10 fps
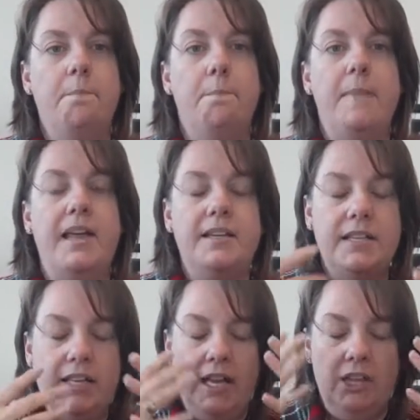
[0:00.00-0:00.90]

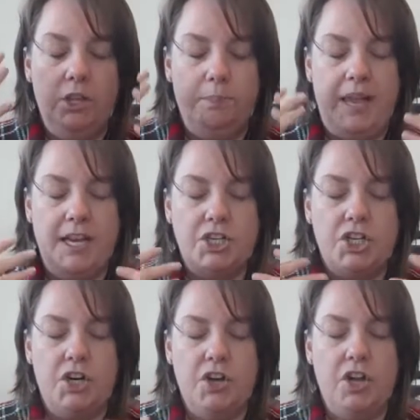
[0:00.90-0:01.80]
mentally
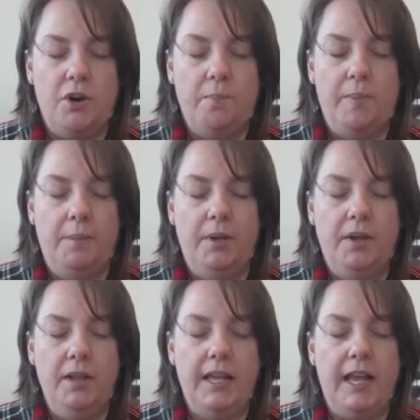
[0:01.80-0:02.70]
picture your
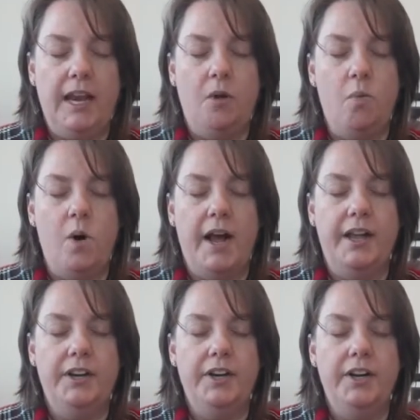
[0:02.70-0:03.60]
bubble getting
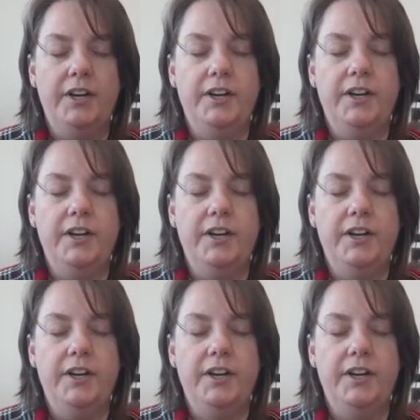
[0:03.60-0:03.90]
wider,